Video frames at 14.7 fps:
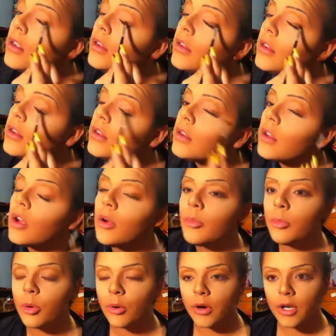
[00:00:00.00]
This is so
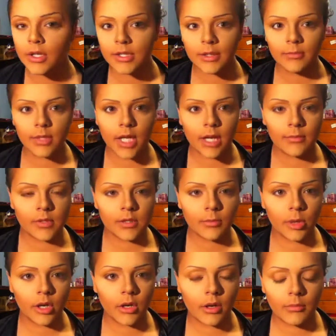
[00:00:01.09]
boring sometimes,
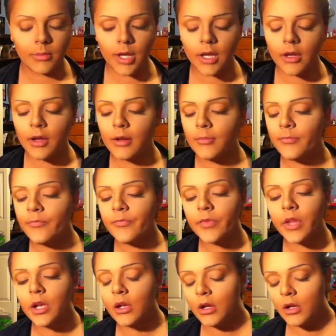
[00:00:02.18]
putting on makeup.
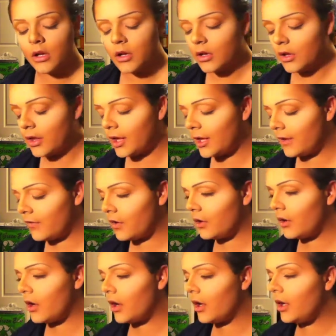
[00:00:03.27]
Like, if
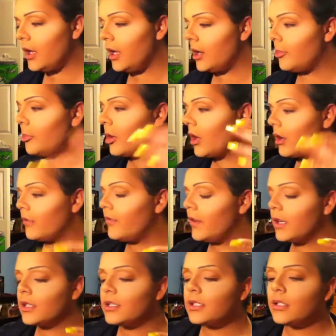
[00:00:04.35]
you're not in a
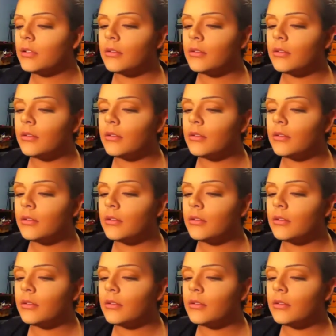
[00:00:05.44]
perfect